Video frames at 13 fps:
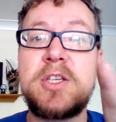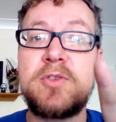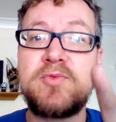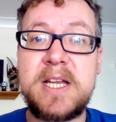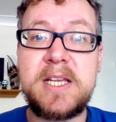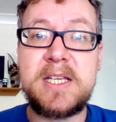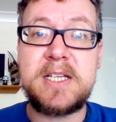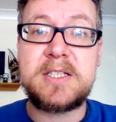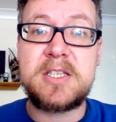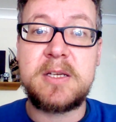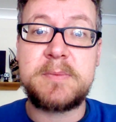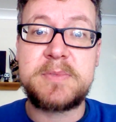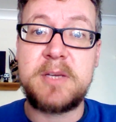really need
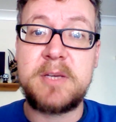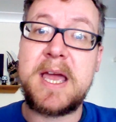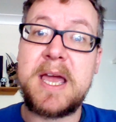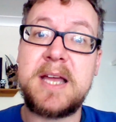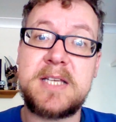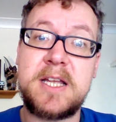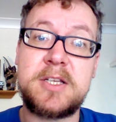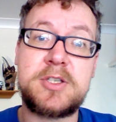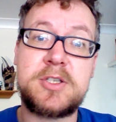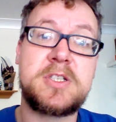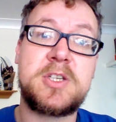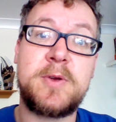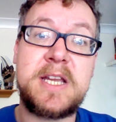to pay attention
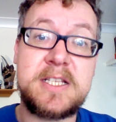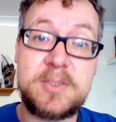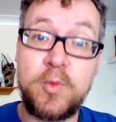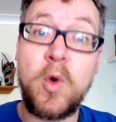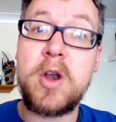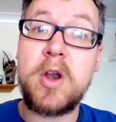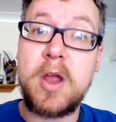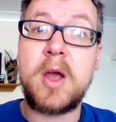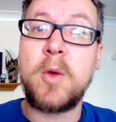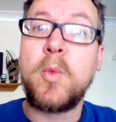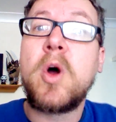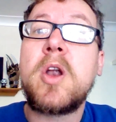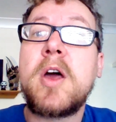to it is what
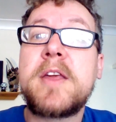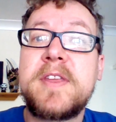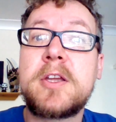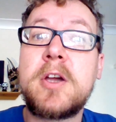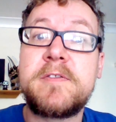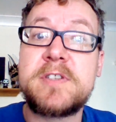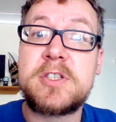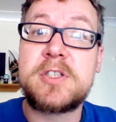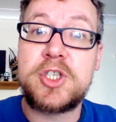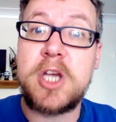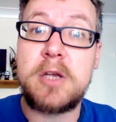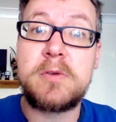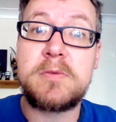I think of as
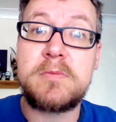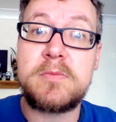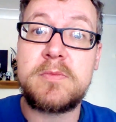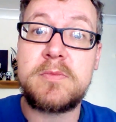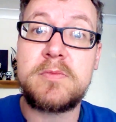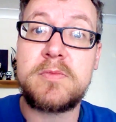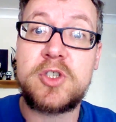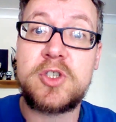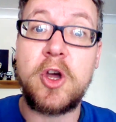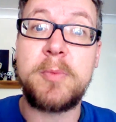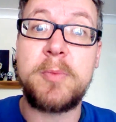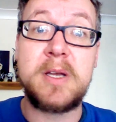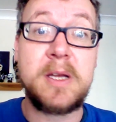the
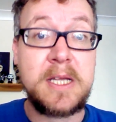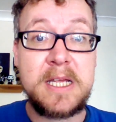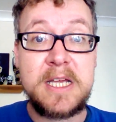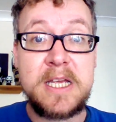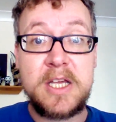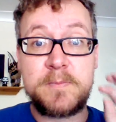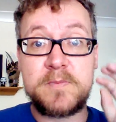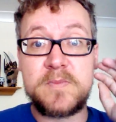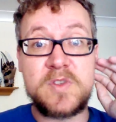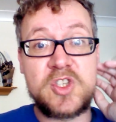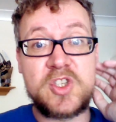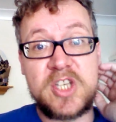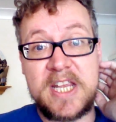showstopper
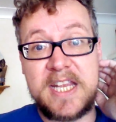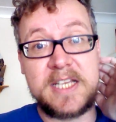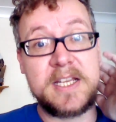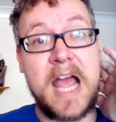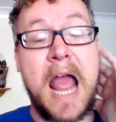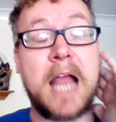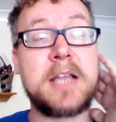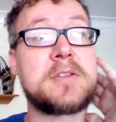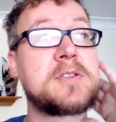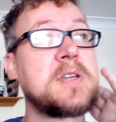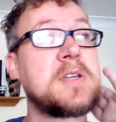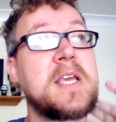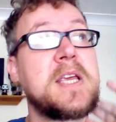scene,
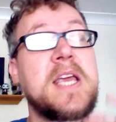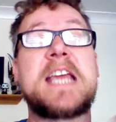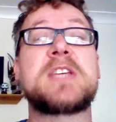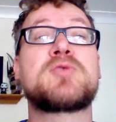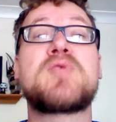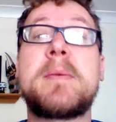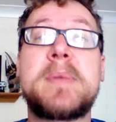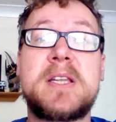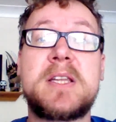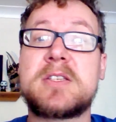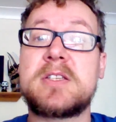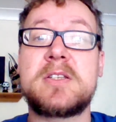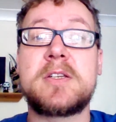and is
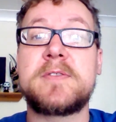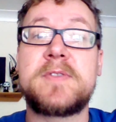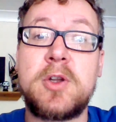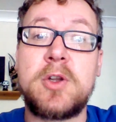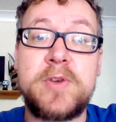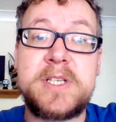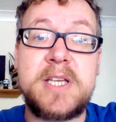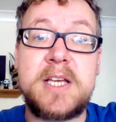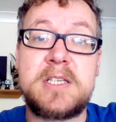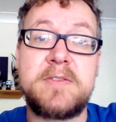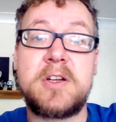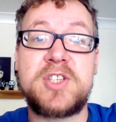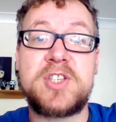reminiscent of the glory days of
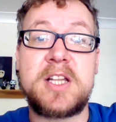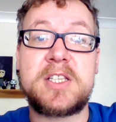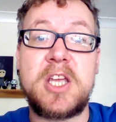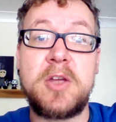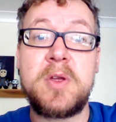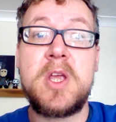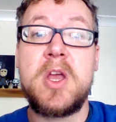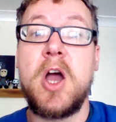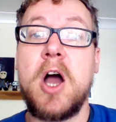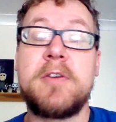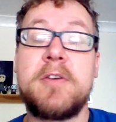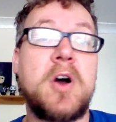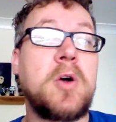Argento
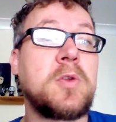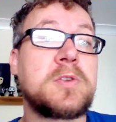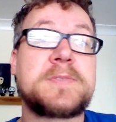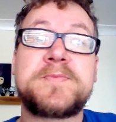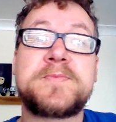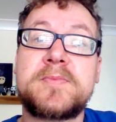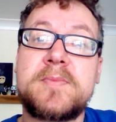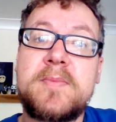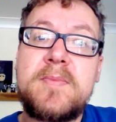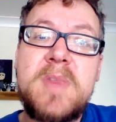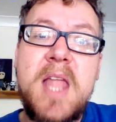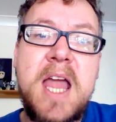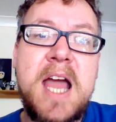of old.
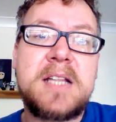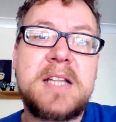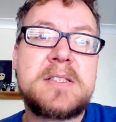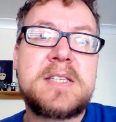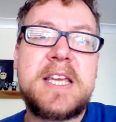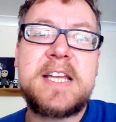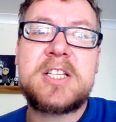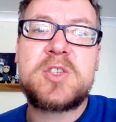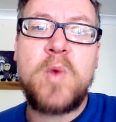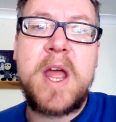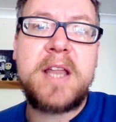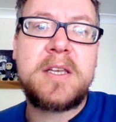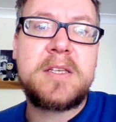And it's
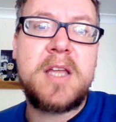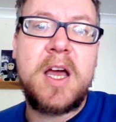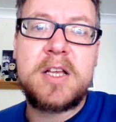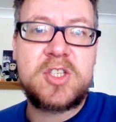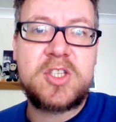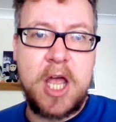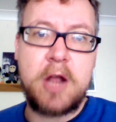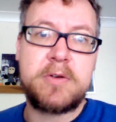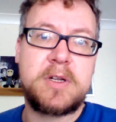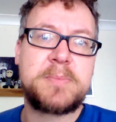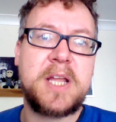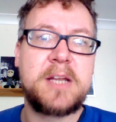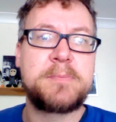when Sarah,
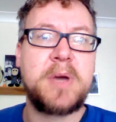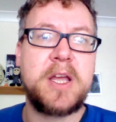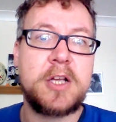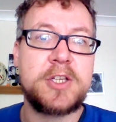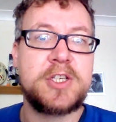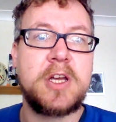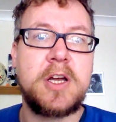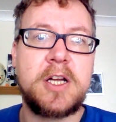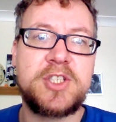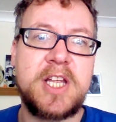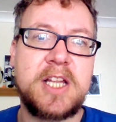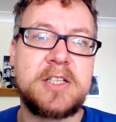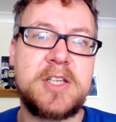played by Aja
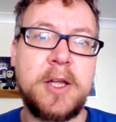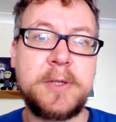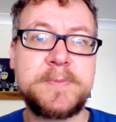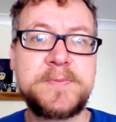Argento,